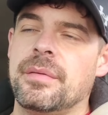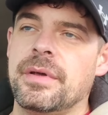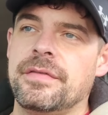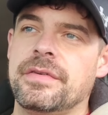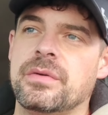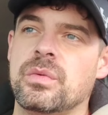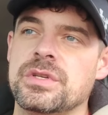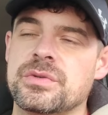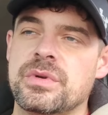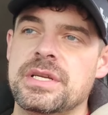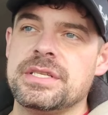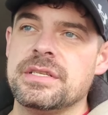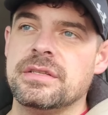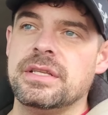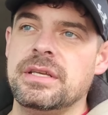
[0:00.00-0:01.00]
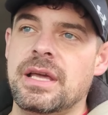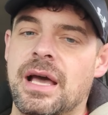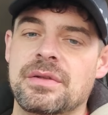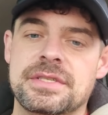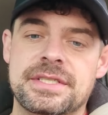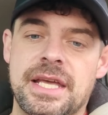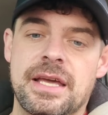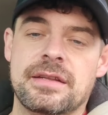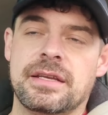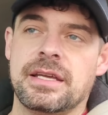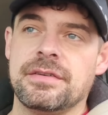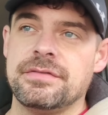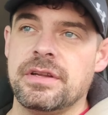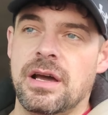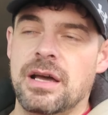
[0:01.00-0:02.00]
If it was recently, outstanding.
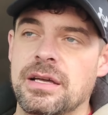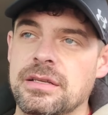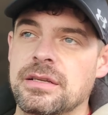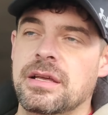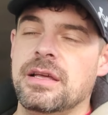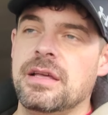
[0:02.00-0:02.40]
If not,